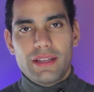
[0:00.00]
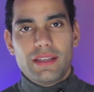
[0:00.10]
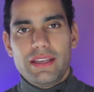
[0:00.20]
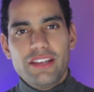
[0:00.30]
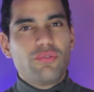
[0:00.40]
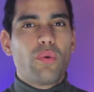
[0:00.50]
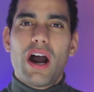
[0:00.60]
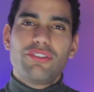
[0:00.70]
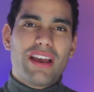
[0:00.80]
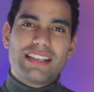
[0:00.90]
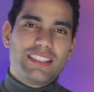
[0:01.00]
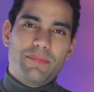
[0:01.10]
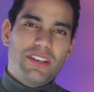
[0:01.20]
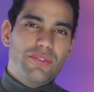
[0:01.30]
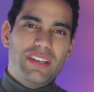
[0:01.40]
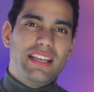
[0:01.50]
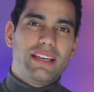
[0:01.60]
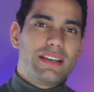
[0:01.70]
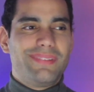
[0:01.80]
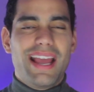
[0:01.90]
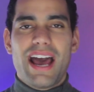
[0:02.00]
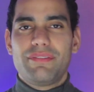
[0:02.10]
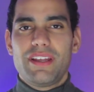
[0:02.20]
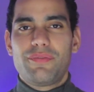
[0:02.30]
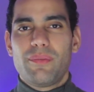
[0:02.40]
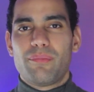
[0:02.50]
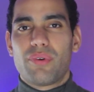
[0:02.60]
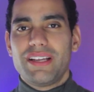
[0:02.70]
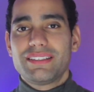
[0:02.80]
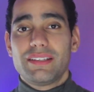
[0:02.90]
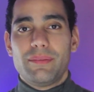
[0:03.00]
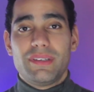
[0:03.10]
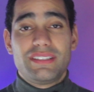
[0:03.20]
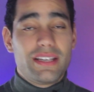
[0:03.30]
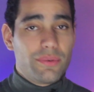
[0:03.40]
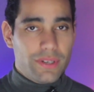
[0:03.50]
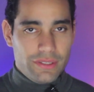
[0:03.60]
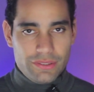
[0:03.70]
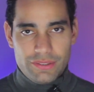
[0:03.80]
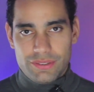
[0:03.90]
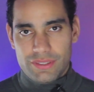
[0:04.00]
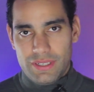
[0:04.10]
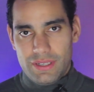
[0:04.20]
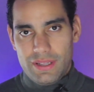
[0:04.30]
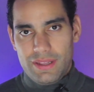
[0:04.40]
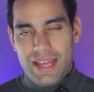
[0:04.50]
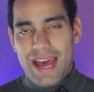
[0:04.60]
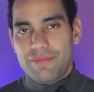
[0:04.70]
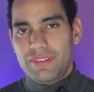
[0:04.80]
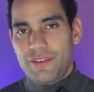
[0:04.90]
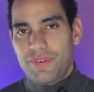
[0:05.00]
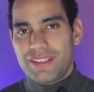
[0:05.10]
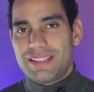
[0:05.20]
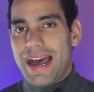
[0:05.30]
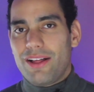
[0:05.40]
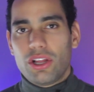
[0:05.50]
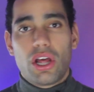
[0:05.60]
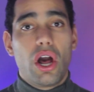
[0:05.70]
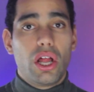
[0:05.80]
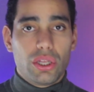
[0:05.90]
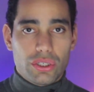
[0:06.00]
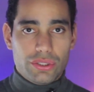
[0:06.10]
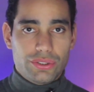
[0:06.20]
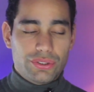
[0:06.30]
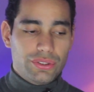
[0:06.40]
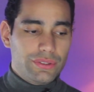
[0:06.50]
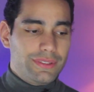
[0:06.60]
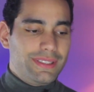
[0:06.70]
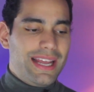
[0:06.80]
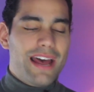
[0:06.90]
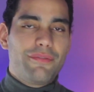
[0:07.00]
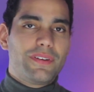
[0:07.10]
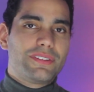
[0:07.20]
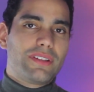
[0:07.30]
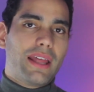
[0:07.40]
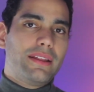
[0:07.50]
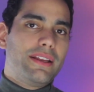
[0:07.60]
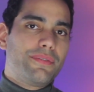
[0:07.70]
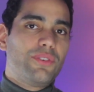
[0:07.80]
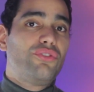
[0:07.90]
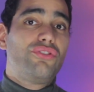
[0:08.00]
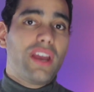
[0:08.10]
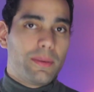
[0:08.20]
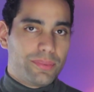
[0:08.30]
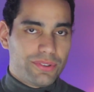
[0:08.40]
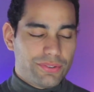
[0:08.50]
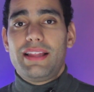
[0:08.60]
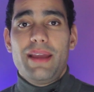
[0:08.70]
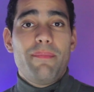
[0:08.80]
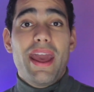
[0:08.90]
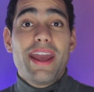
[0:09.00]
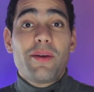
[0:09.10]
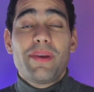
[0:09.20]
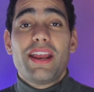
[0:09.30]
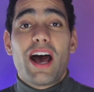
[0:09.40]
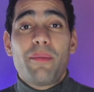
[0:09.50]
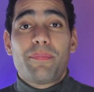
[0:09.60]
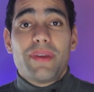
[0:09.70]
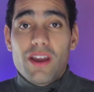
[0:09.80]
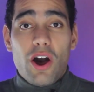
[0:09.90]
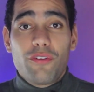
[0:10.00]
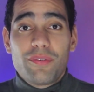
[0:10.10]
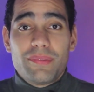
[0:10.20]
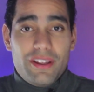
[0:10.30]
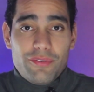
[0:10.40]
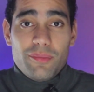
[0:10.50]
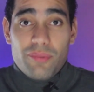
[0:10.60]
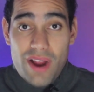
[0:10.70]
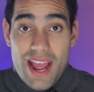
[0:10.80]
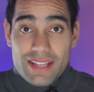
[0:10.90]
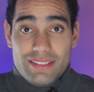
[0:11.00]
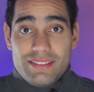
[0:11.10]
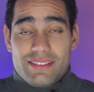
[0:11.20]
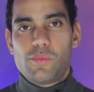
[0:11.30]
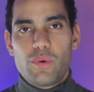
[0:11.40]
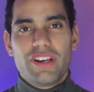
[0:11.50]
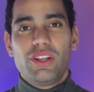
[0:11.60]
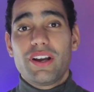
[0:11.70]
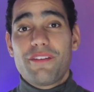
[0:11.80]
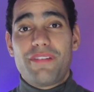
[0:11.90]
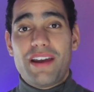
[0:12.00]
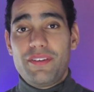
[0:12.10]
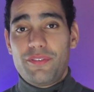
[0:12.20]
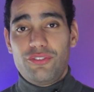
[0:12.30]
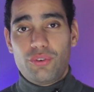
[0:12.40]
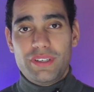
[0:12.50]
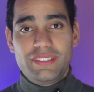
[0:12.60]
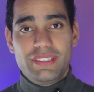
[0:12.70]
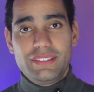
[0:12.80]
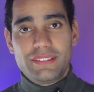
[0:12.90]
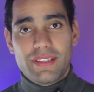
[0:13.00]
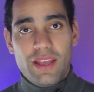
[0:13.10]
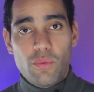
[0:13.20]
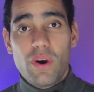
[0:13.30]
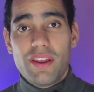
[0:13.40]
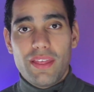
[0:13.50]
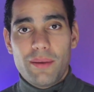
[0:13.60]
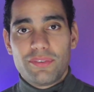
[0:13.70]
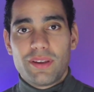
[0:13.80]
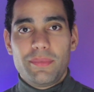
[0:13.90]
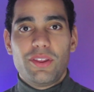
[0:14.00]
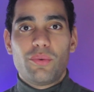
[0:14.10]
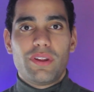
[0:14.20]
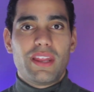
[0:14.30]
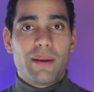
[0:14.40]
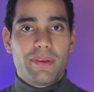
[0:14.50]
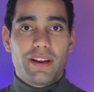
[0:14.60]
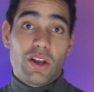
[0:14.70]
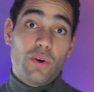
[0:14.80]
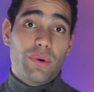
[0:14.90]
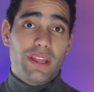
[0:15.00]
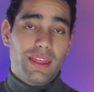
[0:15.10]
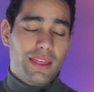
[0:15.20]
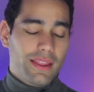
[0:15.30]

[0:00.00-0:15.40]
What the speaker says: Each watch has to be unique. They have different bracelet materials. They have different dial colors. They have slightly different shapes. They may or may not be all from different brands. We're gonna look at 5 different choices, and one of them is gonna be the one that I'm gonna go with.